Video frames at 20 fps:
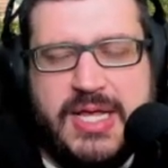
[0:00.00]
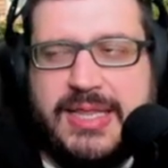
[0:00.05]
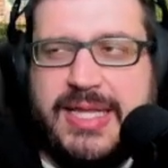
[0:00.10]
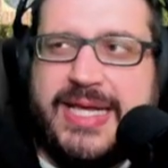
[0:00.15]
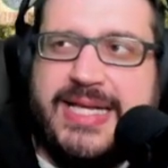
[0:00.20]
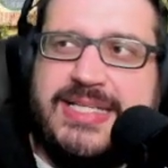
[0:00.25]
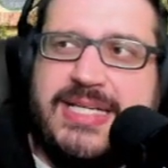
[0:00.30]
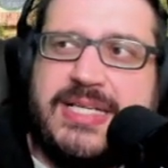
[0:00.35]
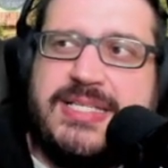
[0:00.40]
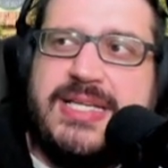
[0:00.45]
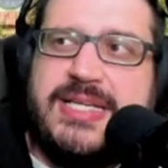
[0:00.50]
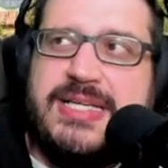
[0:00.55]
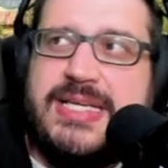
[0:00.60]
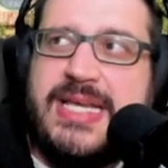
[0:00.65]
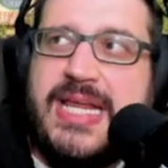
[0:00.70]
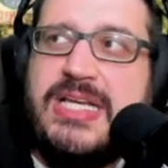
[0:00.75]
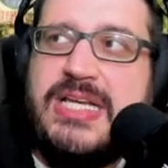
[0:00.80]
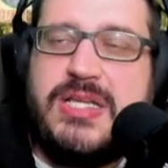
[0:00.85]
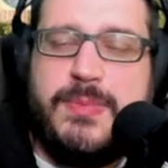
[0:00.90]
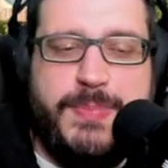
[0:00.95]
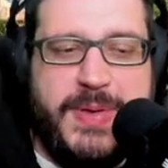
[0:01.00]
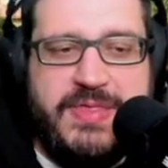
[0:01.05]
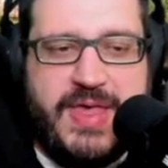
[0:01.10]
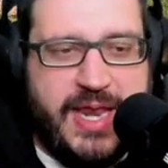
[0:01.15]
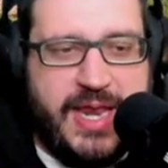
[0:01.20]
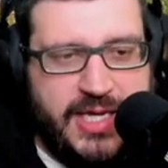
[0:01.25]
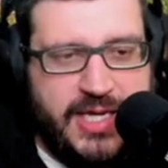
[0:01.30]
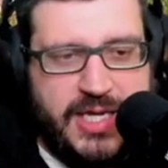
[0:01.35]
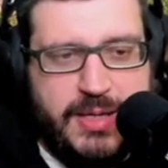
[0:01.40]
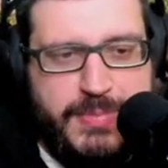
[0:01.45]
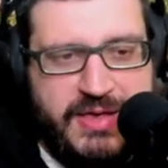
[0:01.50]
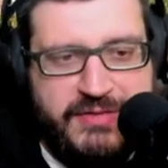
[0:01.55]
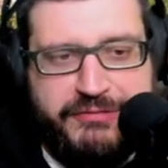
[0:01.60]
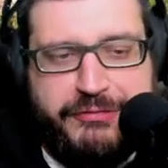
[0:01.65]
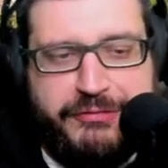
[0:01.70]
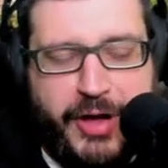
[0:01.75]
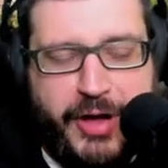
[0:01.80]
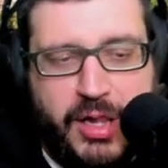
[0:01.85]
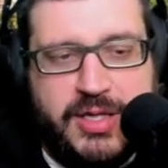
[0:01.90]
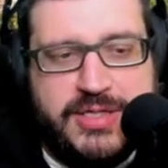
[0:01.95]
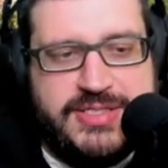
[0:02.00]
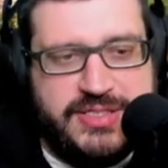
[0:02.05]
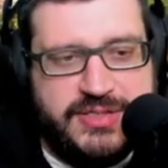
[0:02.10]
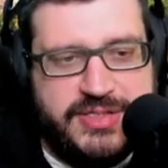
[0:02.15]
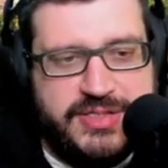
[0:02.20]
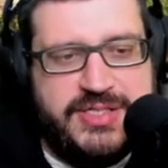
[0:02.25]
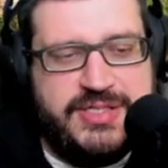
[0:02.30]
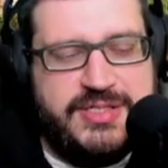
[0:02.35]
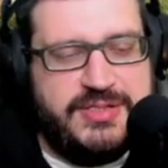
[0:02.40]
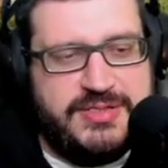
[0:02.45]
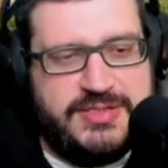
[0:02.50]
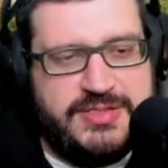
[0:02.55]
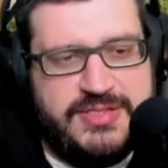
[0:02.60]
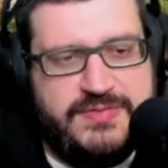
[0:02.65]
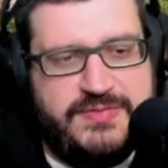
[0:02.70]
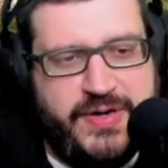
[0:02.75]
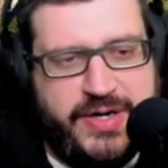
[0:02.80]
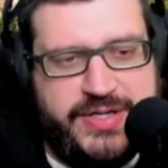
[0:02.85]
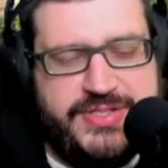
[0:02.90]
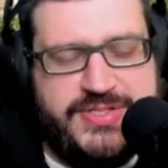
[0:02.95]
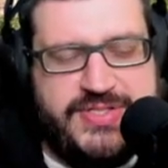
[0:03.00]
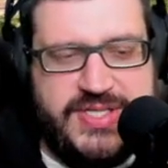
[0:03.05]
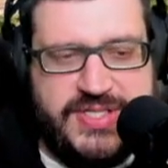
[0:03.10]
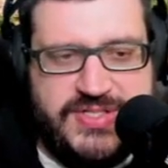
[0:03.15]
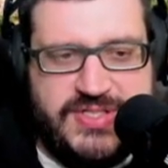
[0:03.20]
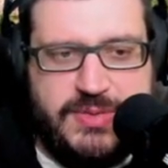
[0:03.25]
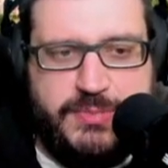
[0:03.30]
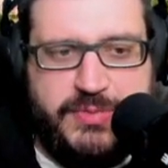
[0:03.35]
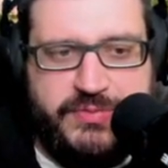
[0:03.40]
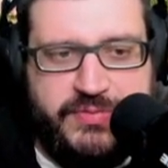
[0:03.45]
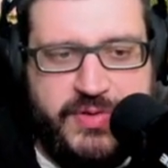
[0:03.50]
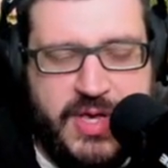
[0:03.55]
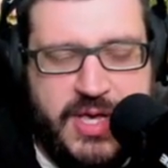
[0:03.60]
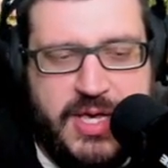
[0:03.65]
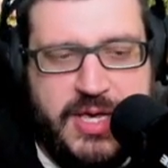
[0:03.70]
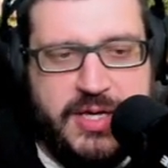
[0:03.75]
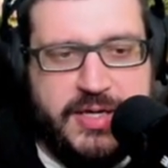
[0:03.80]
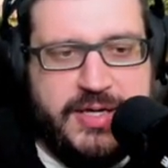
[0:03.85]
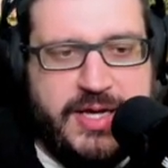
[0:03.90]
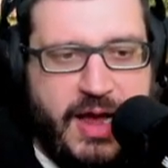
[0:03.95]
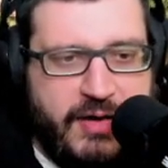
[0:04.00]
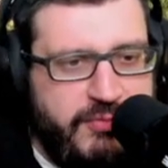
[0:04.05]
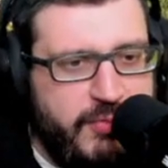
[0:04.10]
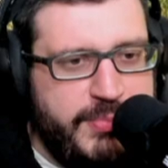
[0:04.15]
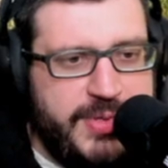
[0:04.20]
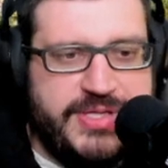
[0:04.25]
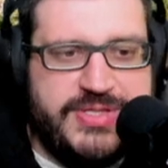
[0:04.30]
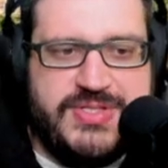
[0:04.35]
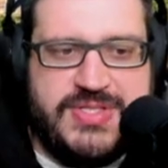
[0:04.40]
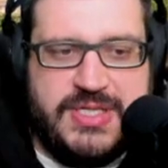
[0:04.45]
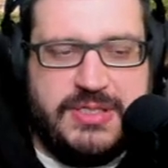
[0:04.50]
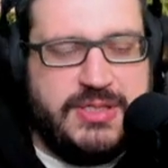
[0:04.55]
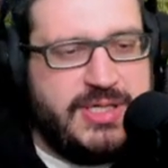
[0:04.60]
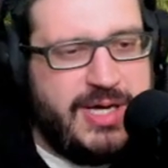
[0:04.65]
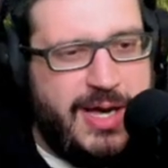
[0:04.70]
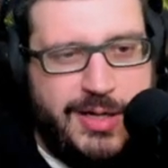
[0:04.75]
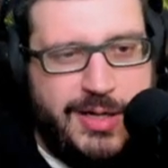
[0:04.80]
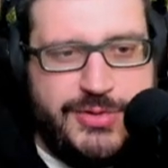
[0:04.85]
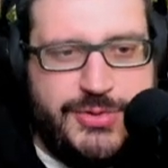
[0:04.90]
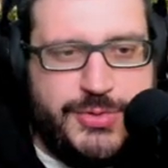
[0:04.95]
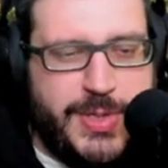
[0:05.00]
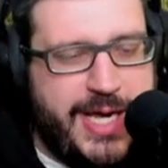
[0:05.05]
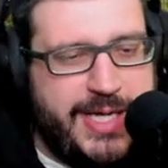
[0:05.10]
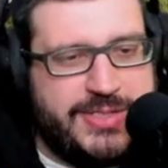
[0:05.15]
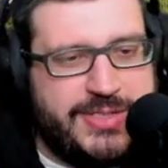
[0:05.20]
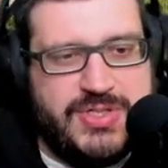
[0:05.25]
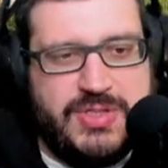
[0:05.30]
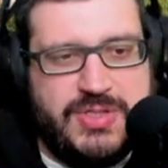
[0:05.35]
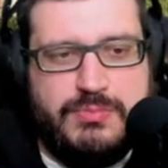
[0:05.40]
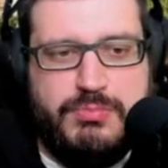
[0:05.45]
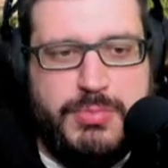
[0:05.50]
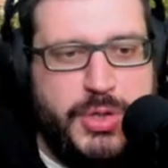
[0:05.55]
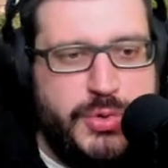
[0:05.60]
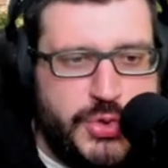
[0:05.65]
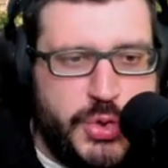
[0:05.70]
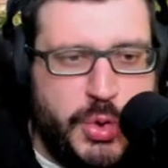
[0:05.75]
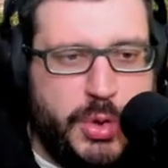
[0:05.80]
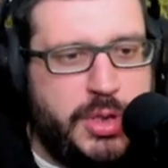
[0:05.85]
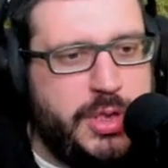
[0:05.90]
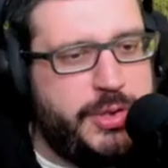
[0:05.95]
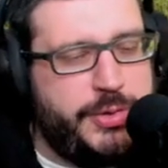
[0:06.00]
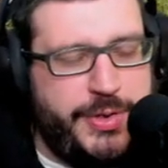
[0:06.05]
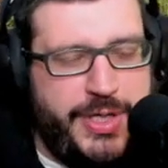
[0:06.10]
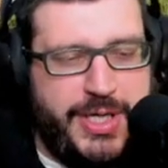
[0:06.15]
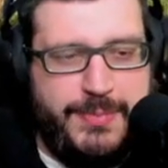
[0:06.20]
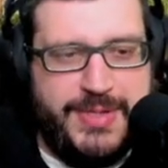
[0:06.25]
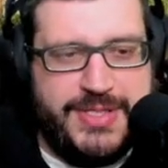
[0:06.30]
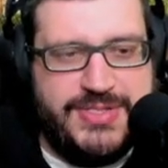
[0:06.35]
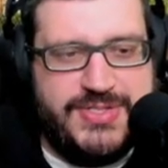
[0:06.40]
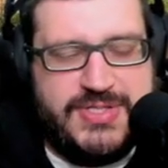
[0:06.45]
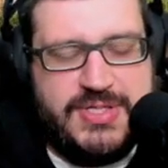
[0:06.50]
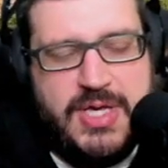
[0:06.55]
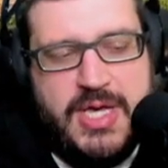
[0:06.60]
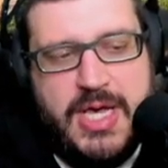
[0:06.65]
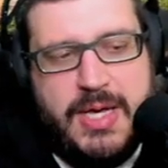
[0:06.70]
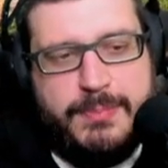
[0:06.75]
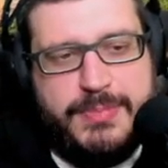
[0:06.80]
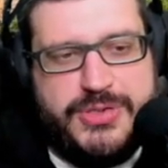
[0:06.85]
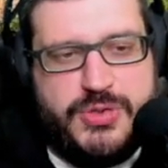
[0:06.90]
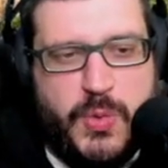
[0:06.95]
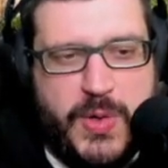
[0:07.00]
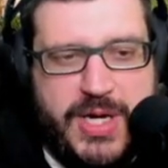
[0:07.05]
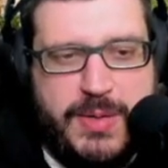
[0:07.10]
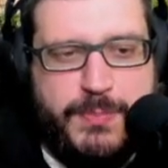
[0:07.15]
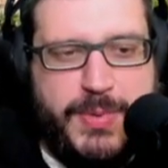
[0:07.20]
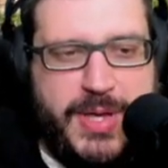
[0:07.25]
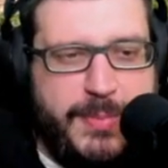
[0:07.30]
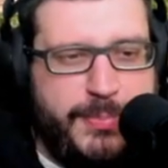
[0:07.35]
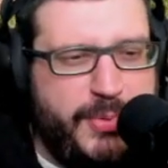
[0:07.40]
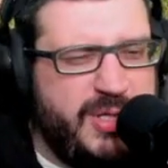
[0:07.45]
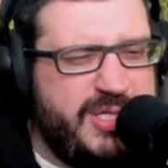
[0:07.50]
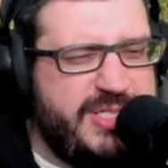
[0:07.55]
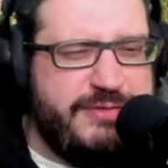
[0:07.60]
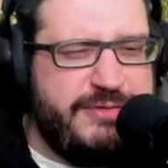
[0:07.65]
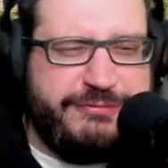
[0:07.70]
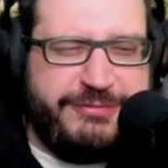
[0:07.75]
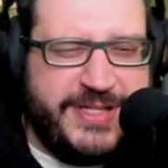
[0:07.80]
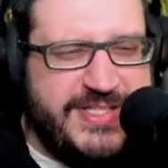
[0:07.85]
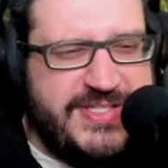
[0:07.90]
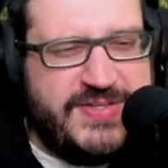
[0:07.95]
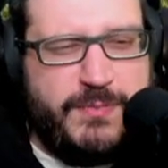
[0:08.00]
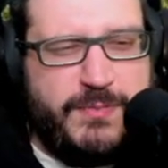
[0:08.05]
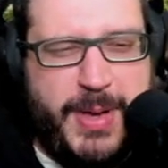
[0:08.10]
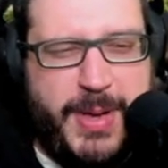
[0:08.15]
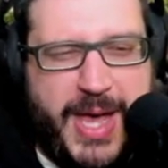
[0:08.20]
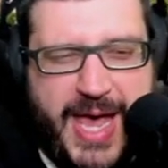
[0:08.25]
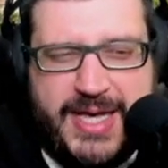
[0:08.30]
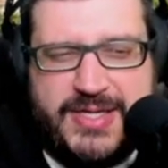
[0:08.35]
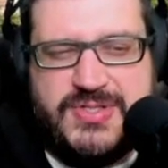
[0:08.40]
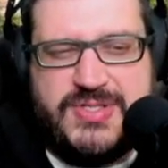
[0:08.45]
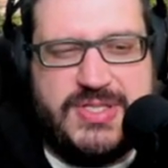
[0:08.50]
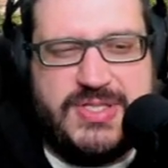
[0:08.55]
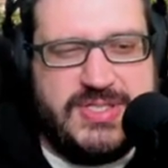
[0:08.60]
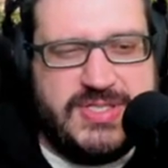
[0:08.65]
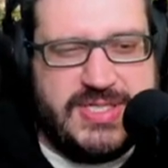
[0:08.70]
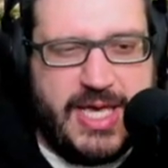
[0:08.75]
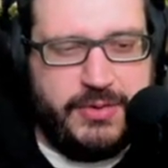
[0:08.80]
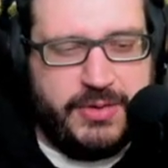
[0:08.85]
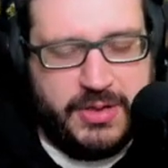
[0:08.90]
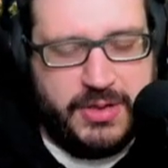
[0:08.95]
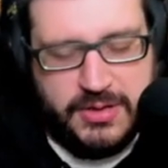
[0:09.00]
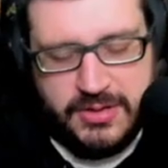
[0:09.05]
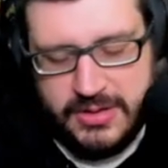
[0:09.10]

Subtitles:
Like it doesn't need to be that. It can be a voluntary system of governments and contracts and mutual agreements between people and defensive pacts, etc.